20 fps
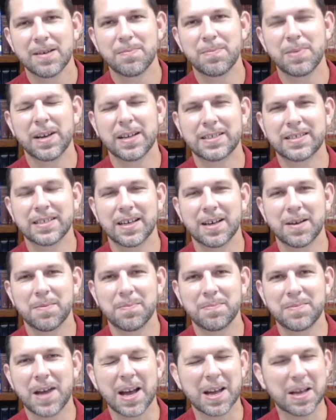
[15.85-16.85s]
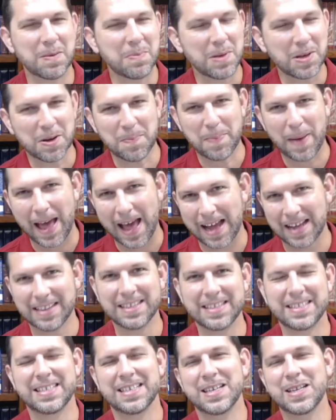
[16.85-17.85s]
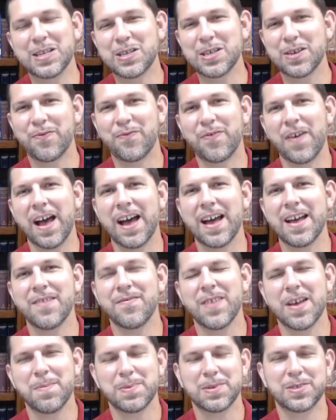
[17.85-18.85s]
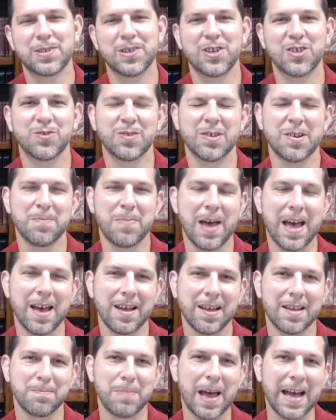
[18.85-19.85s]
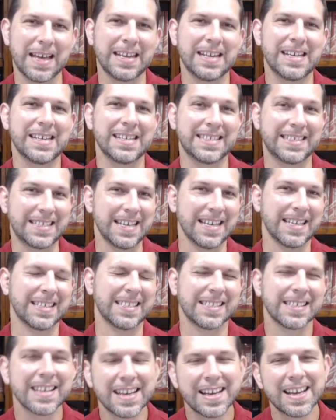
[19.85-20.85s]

But I'm not going to be able to pack this into five episodes. We're going to pack it into six.